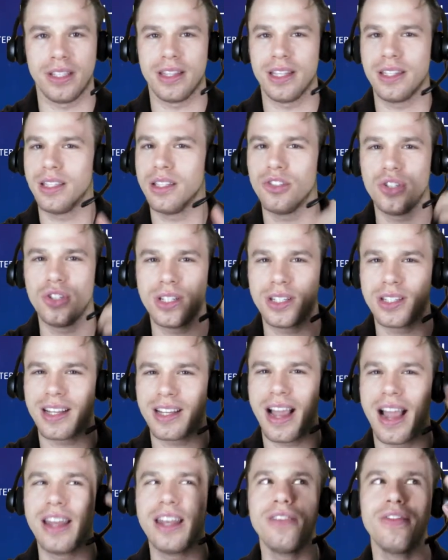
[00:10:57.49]
This is just
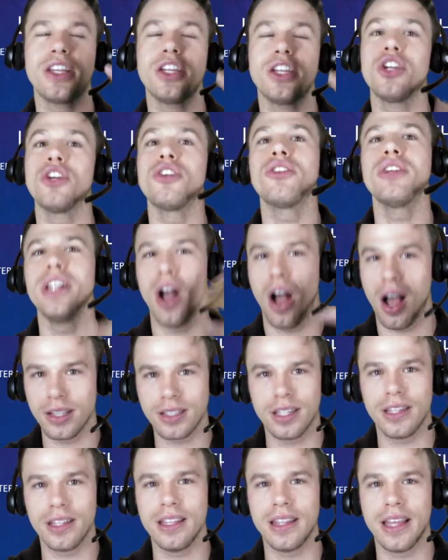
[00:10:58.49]
kind of a
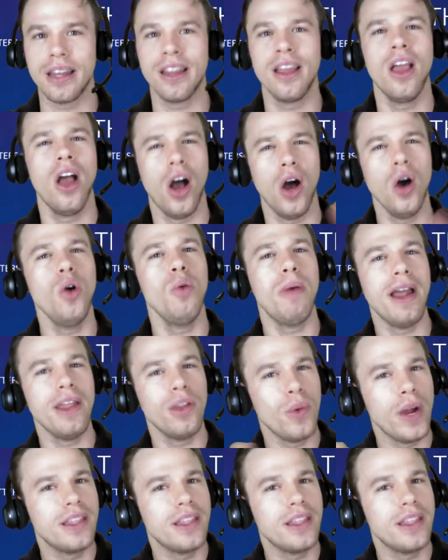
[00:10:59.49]
curiosity that, oh, by the way,